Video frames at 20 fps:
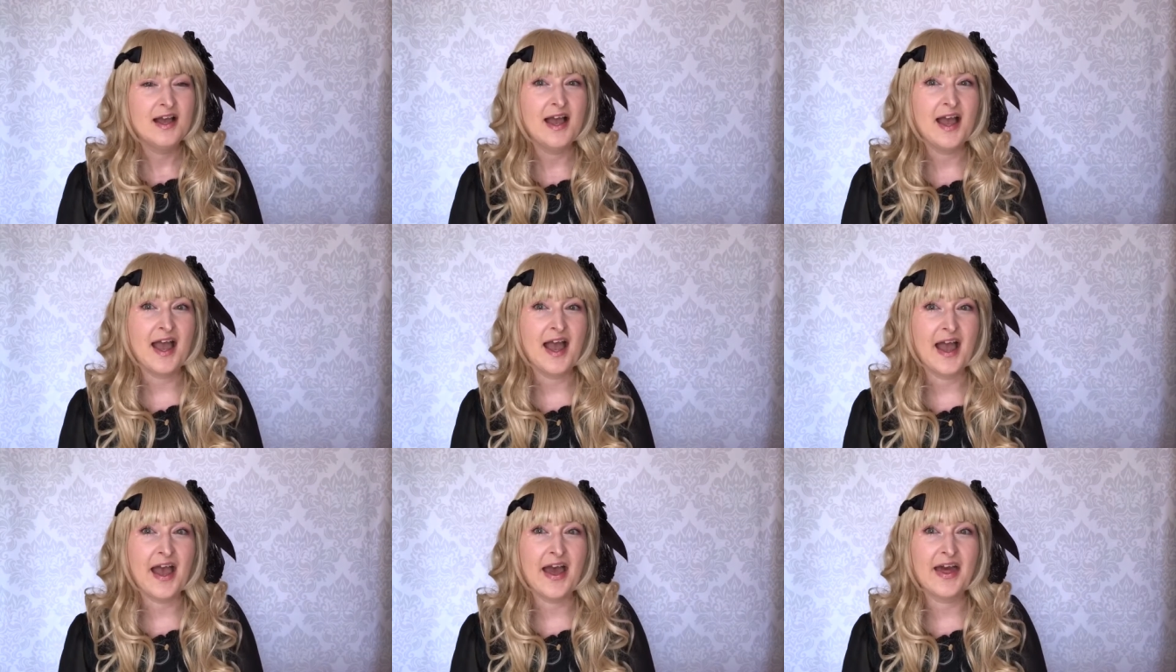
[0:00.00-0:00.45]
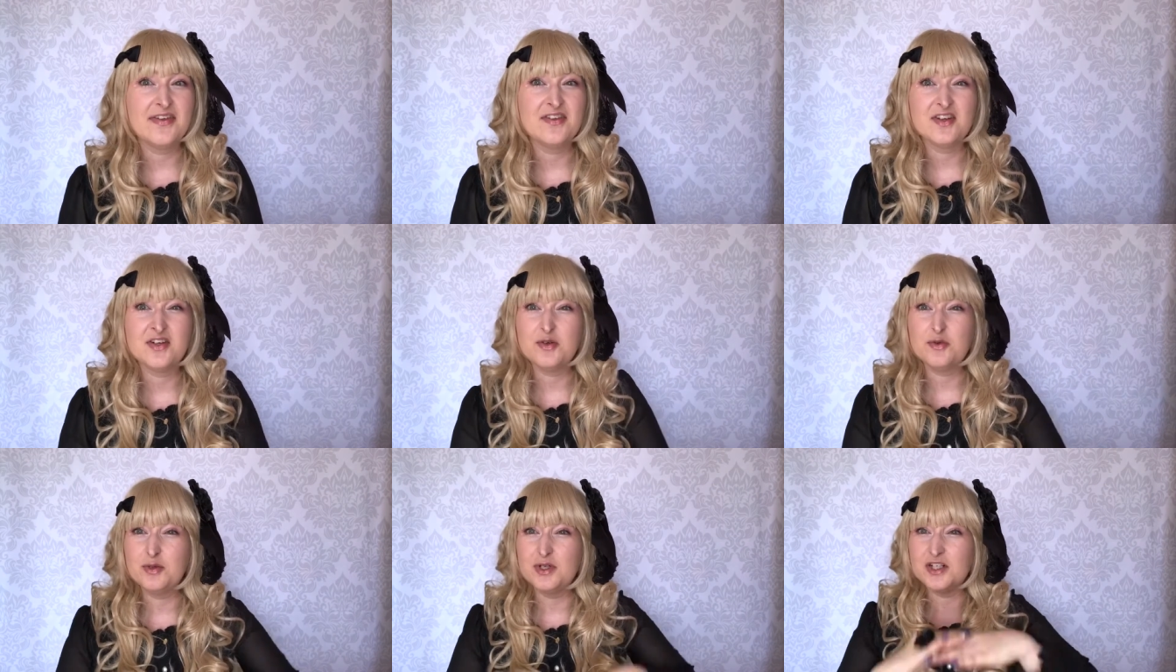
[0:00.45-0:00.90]

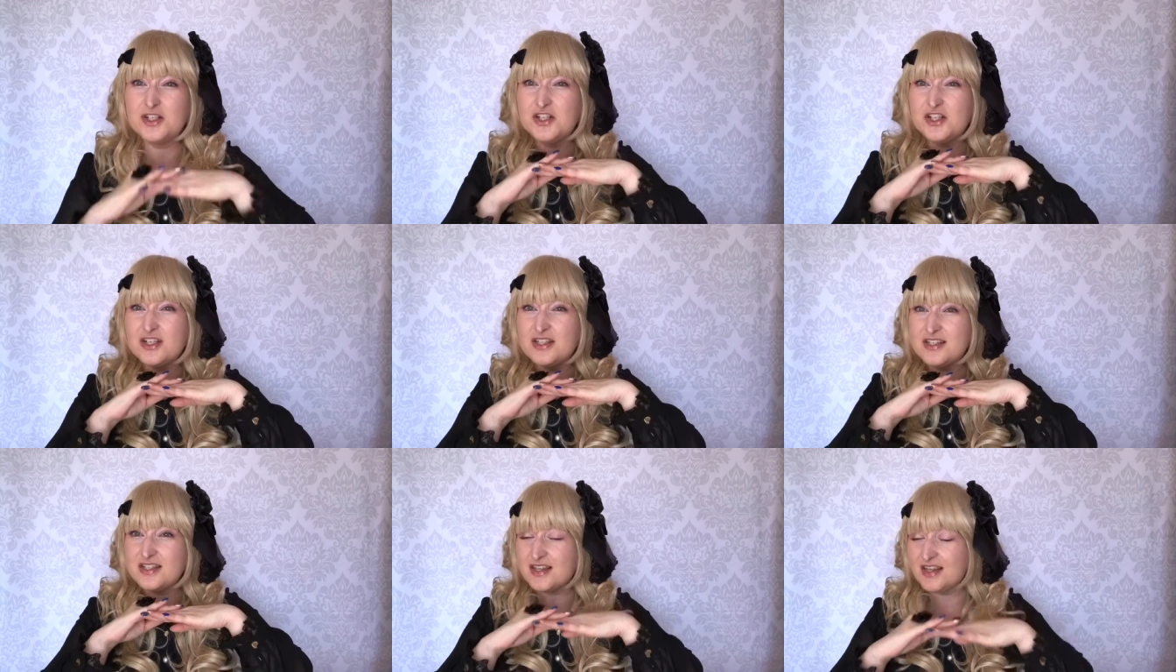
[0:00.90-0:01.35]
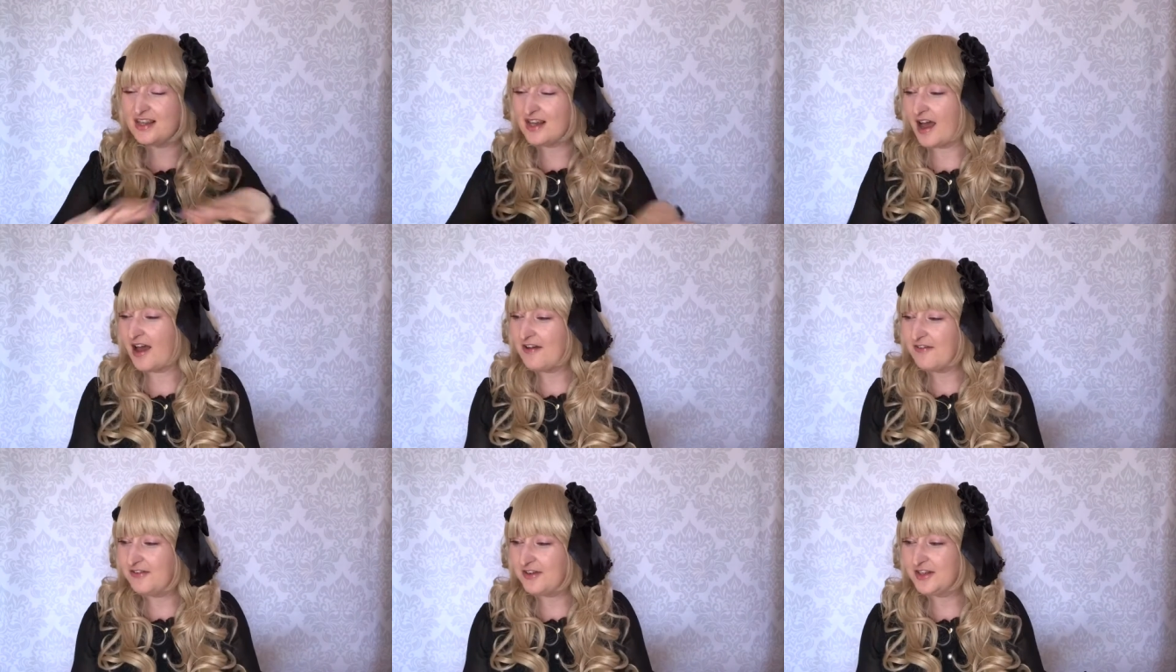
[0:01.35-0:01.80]
and we're just
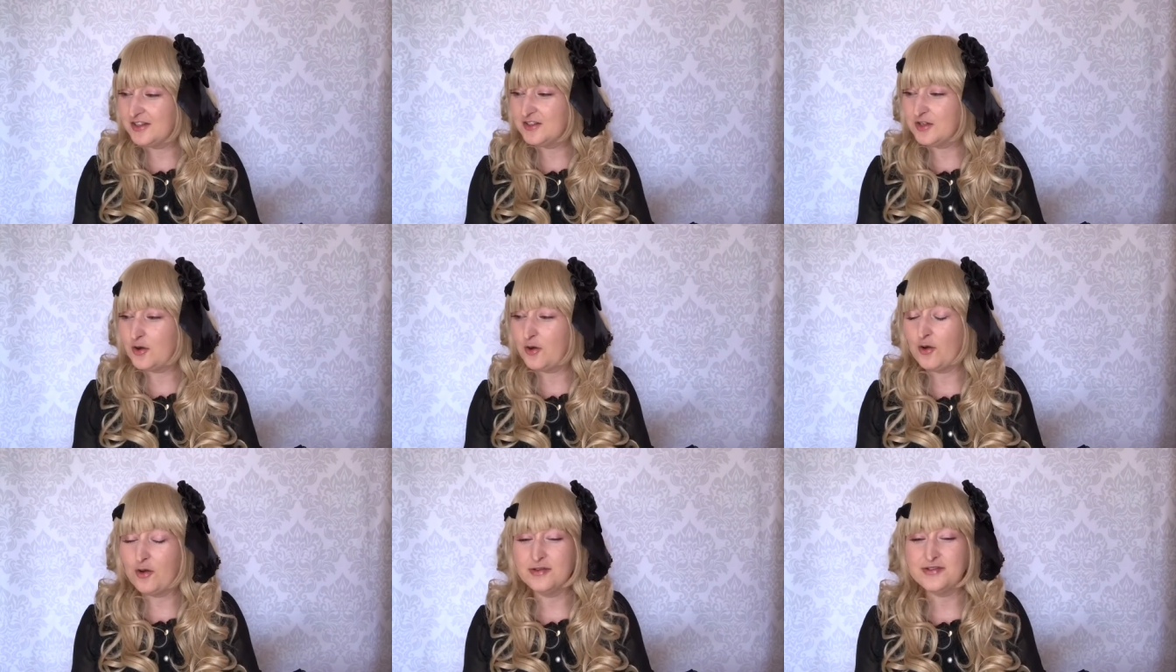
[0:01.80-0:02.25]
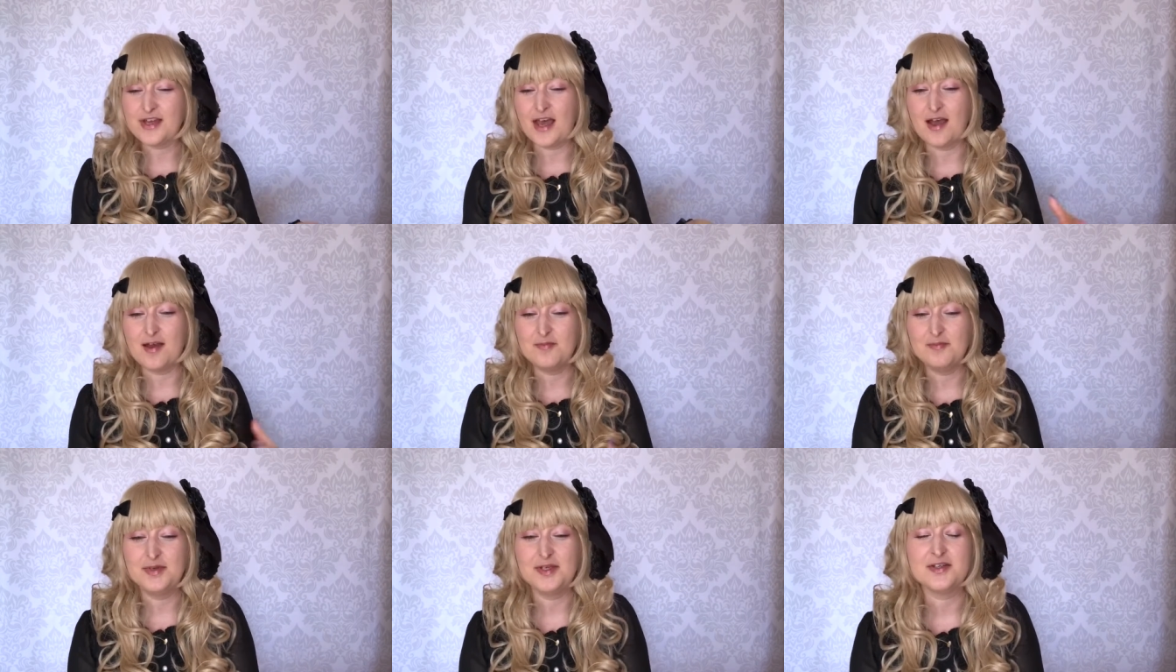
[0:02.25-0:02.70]
laughing the whole
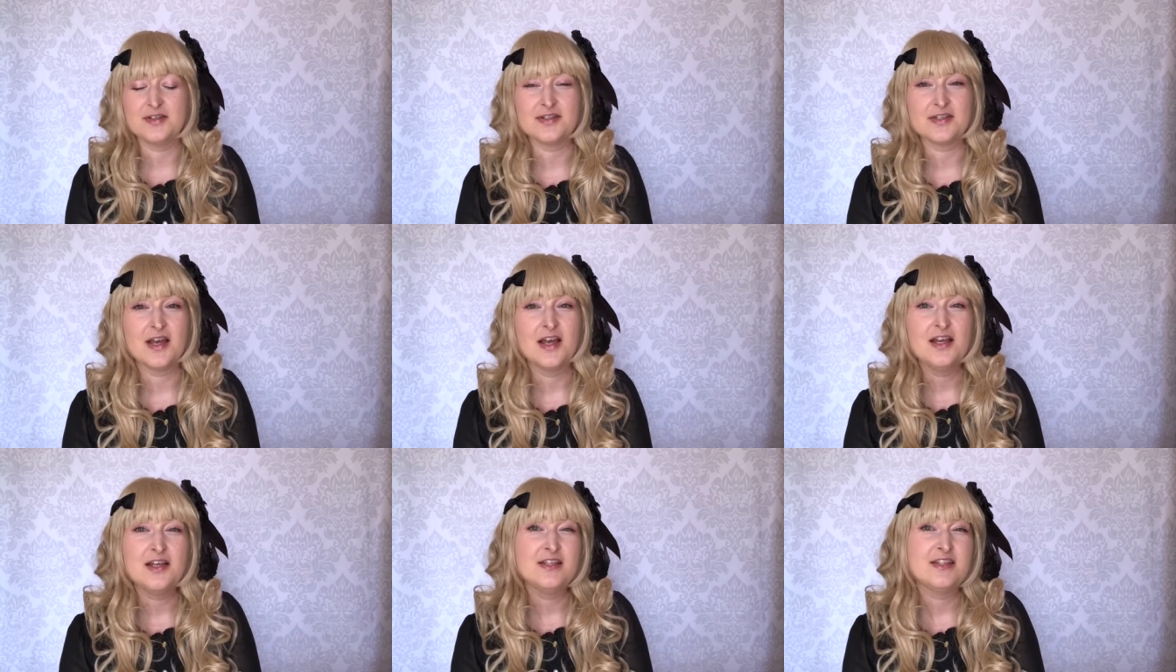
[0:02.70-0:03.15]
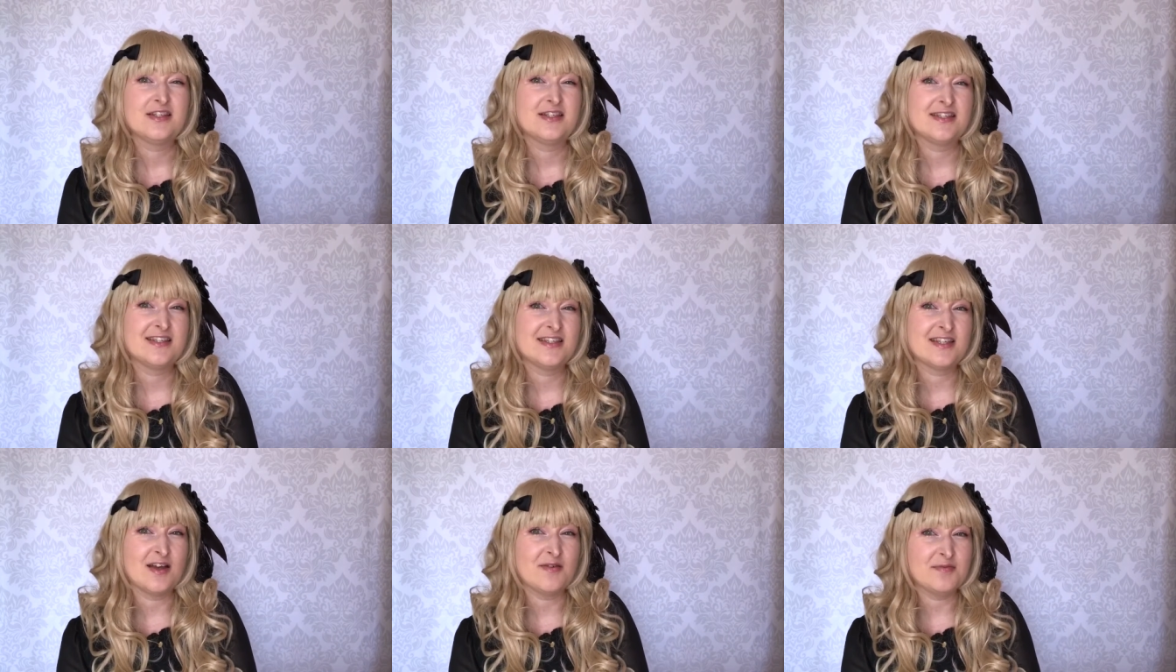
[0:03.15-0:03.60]
time because
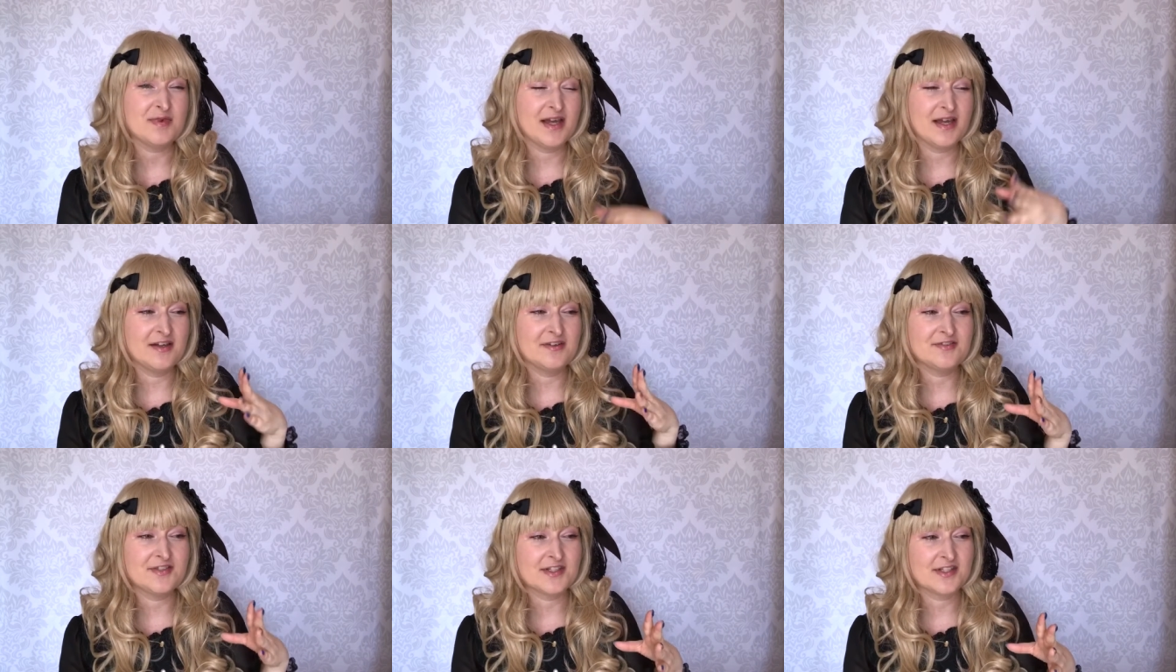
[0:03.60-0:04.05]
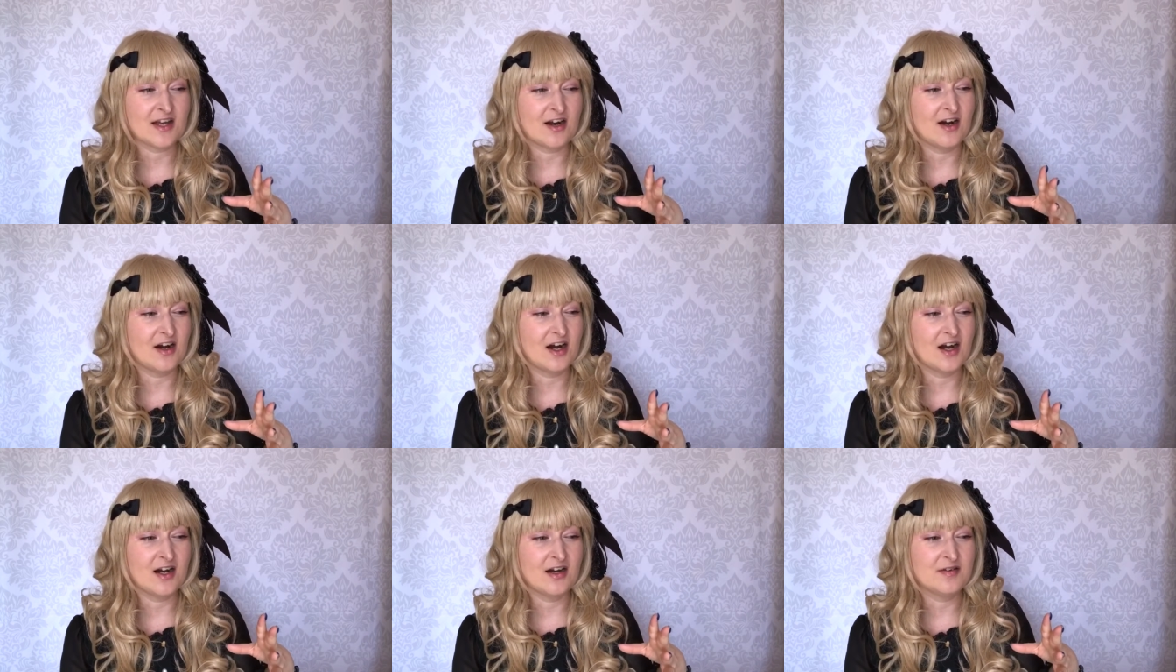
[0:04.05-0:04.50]
some gifts
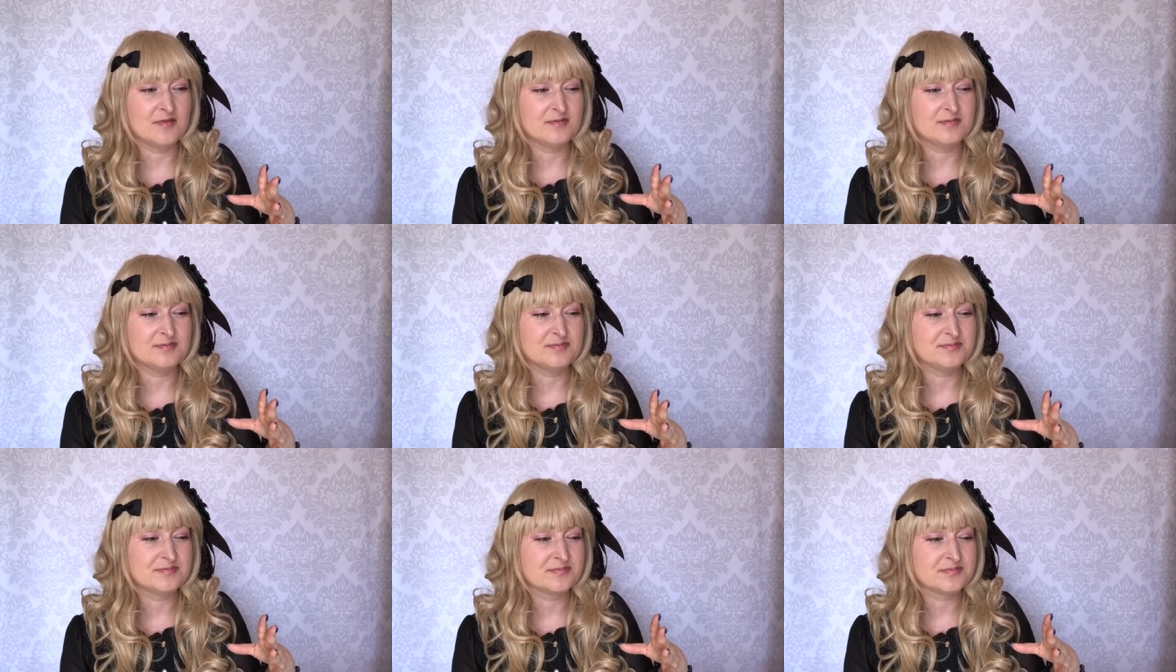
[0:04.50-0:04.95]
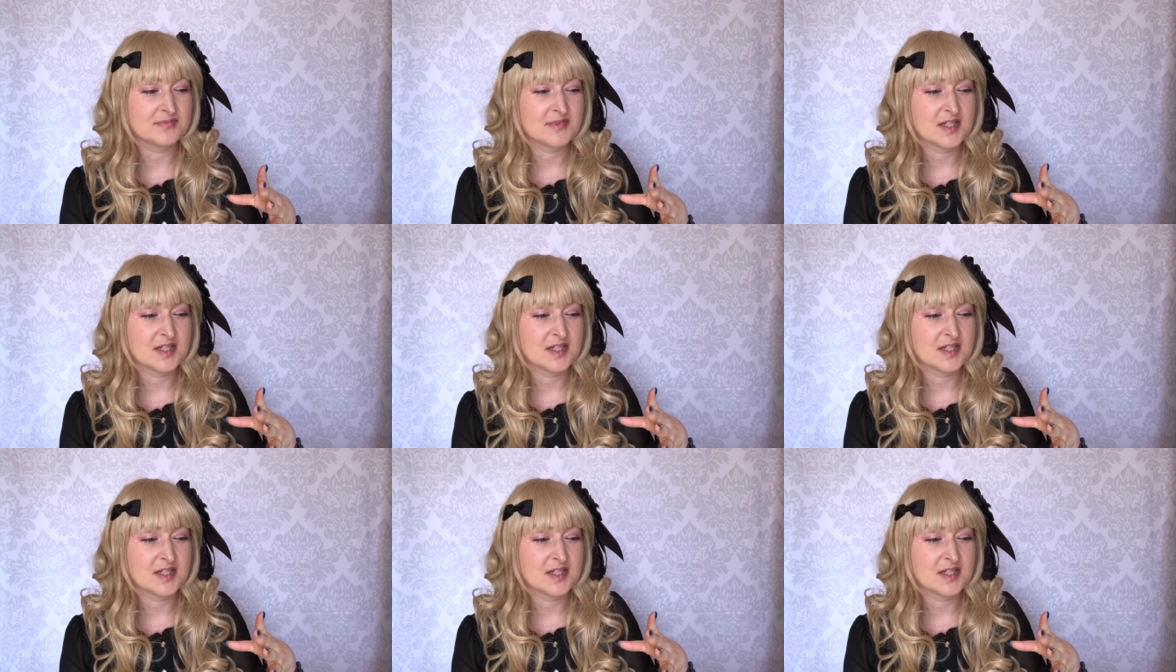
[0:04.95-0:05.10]
are um,